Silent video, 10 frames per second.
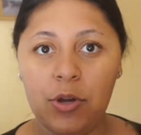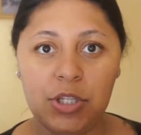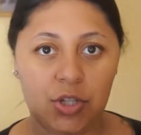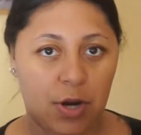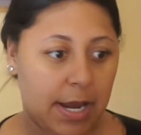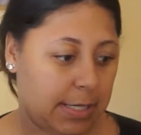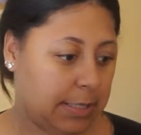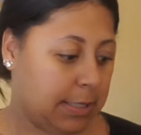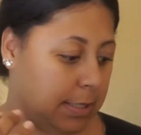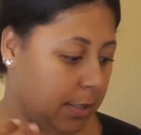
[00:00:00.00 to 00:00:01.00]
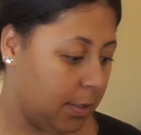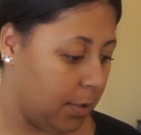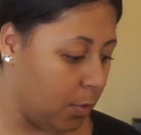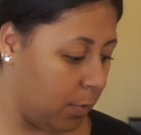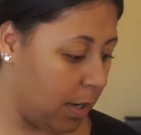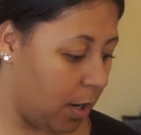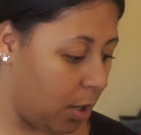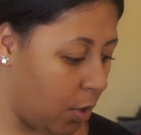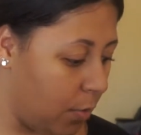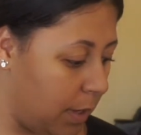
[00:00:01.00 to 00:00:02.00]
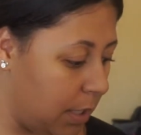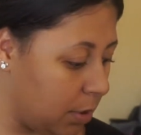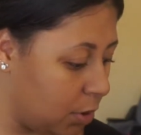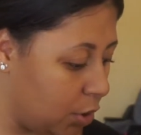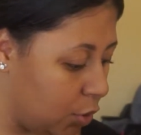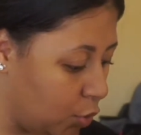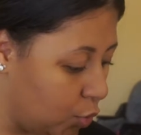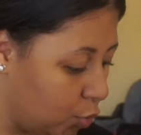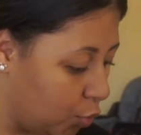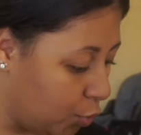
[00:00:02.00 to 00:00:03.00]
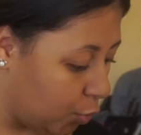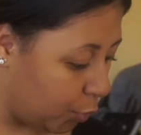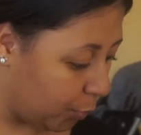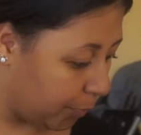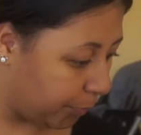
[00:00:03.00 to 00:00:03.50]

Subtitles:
moisturized, we are going to...